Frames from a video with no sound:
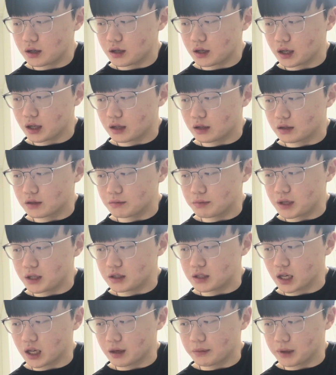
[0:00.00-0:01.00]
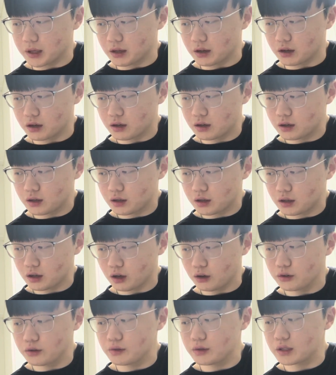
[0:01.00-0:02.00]
and P-type here.
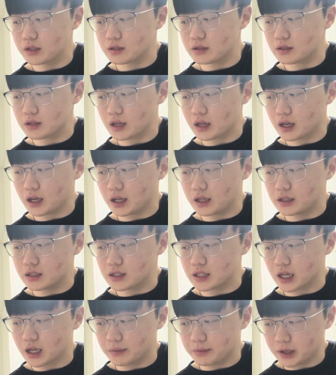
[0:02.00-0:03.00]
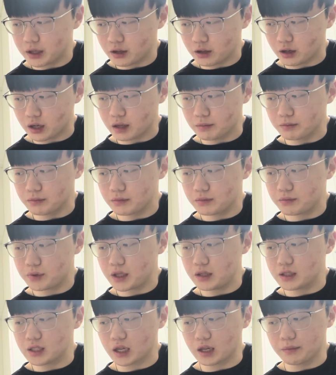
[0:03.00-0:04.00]
Although it is N-type here and
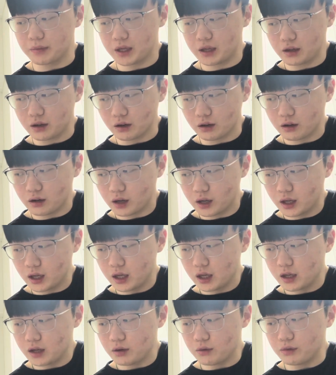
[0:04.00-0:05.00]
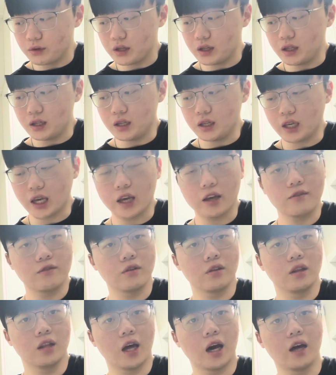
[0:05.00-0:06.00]
P-type here, we gave a
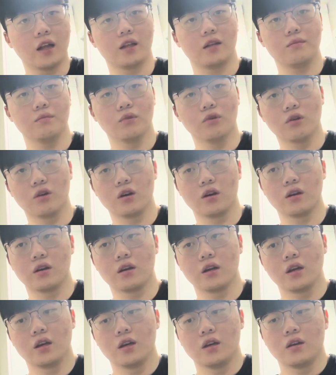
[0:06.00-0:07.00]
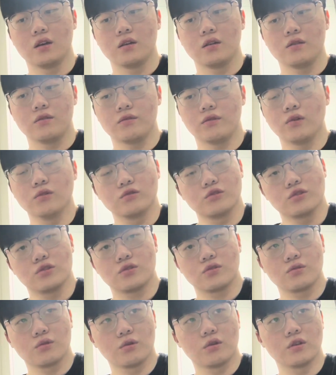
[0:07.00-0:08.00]
lot more voltage
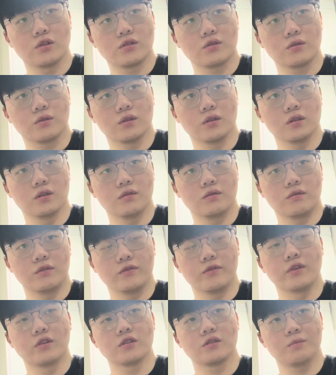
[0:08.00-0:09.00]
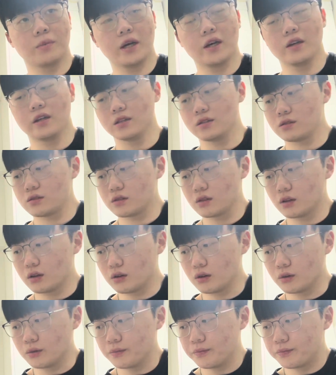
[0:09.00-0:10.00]
source on reverse bias,
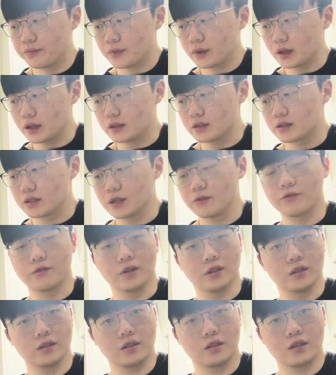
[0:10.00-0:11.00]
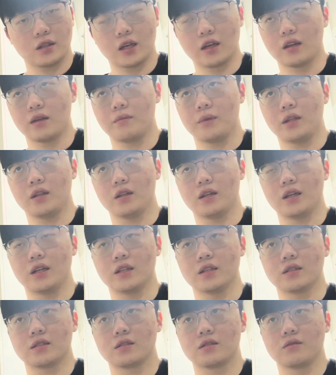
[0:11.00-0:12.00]
so it is different. It
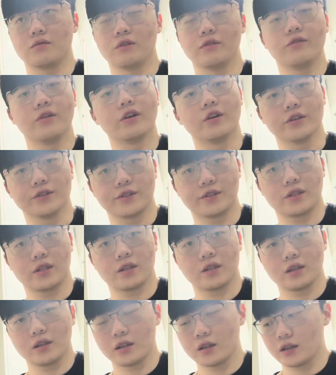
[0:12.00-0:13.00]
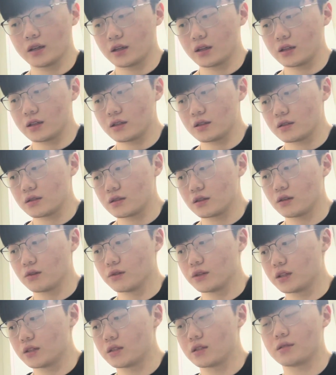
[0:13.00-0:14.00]
is reversed. So
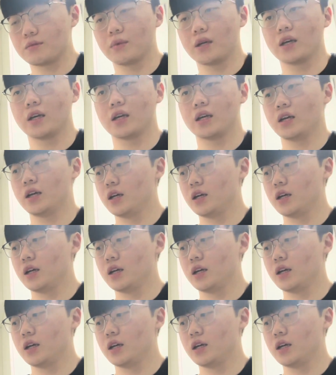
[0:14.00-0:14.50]
this is my